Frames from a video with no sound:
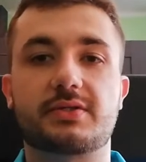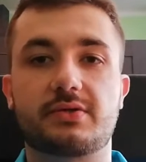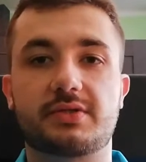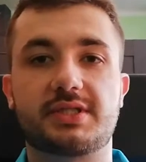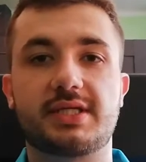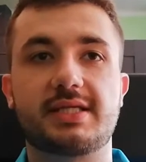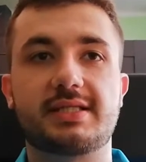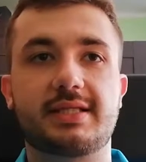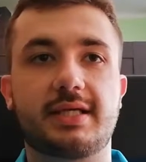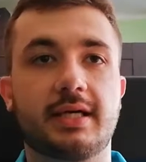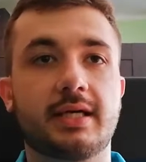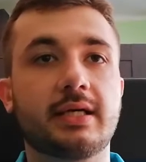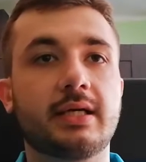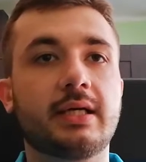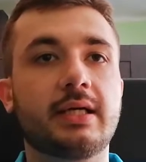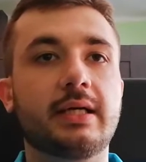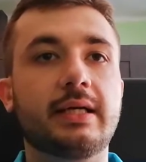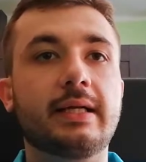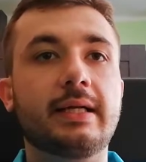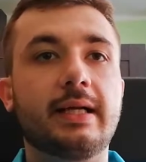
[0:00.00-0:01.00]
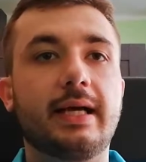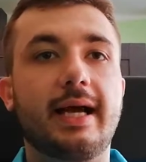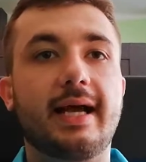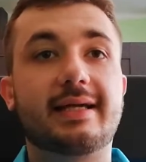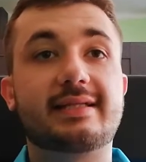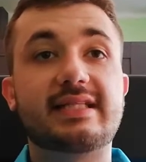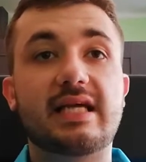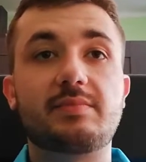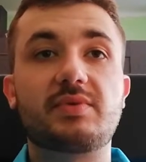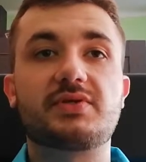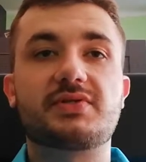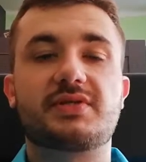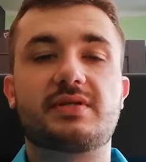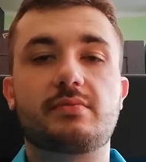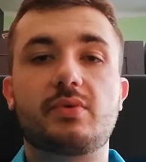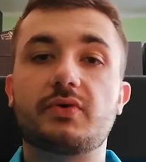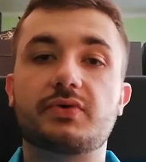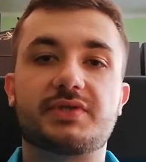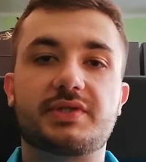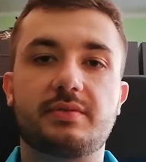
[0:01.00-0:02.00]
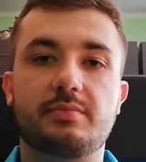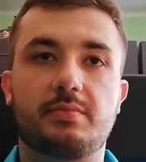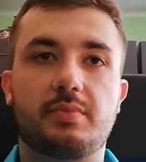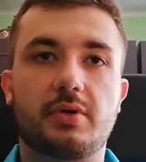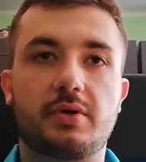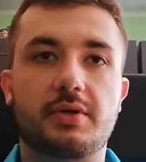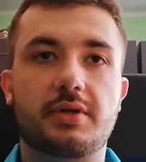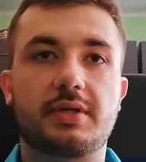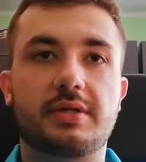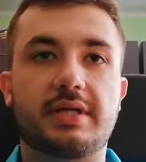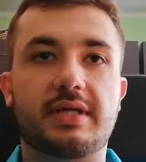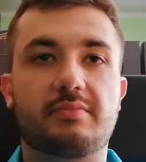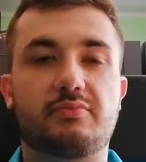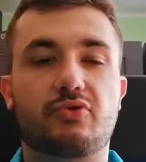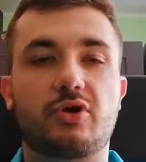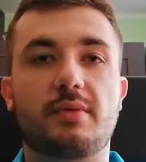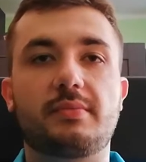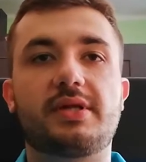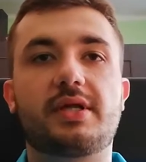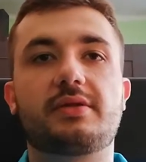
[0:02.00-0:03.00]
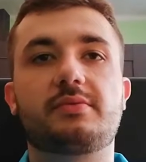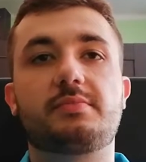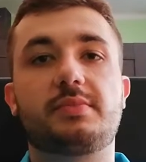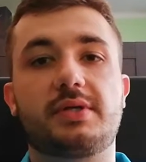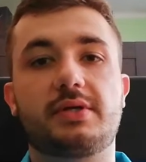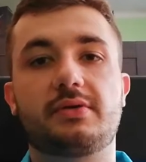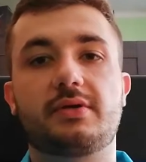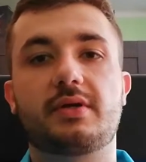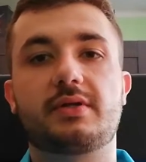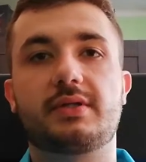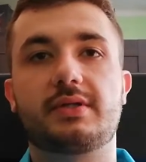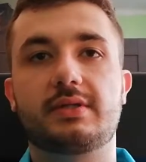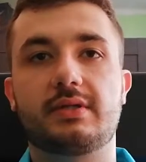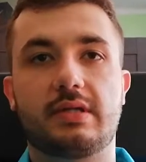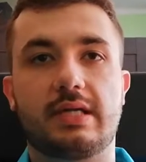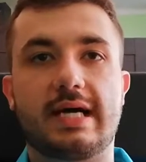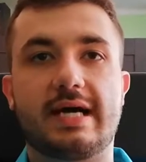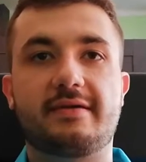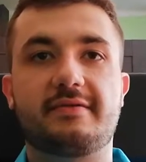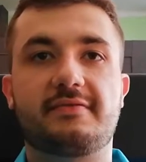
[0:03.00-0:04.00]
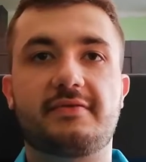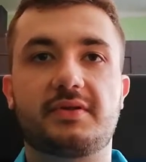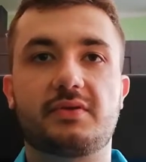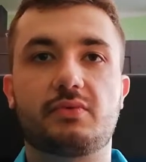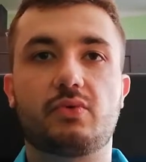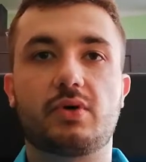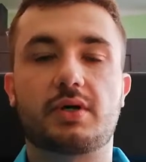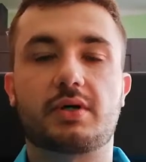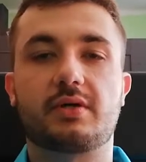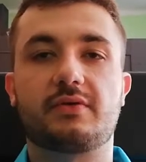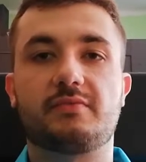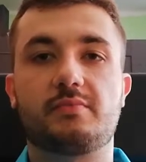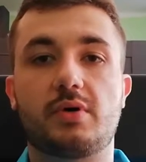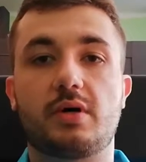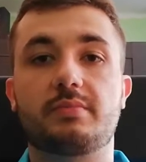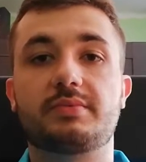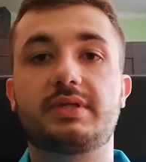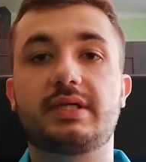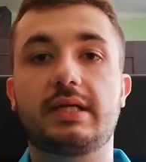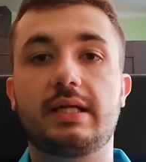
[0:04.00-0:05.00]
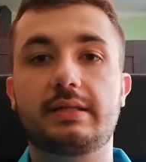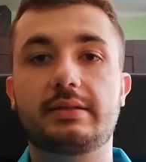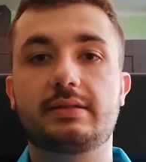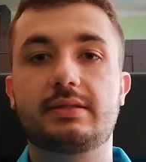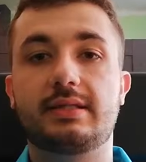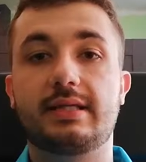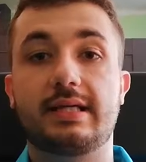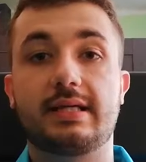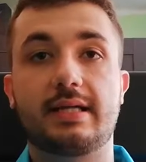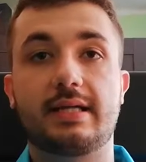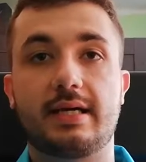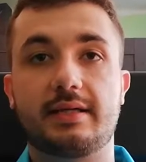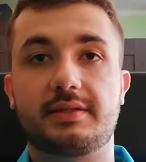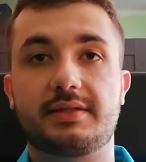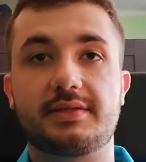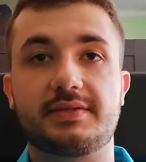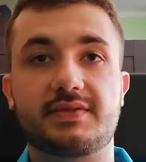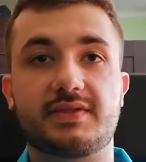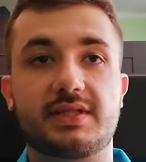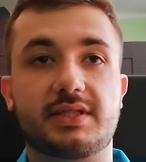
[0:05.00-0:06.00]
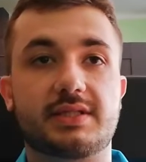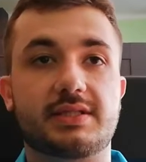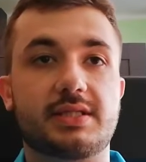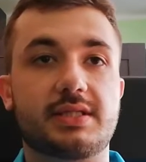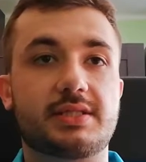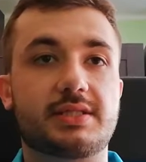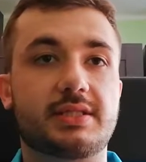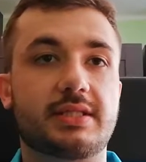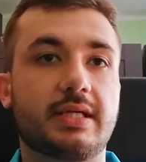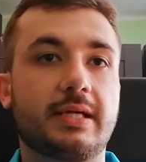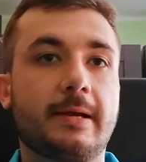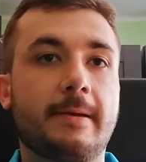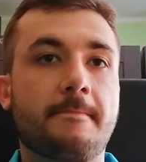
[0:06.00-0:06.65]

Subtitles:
Scorsese, examines the most important and prominent period in the life and work of Bob Dylan, the 1960s.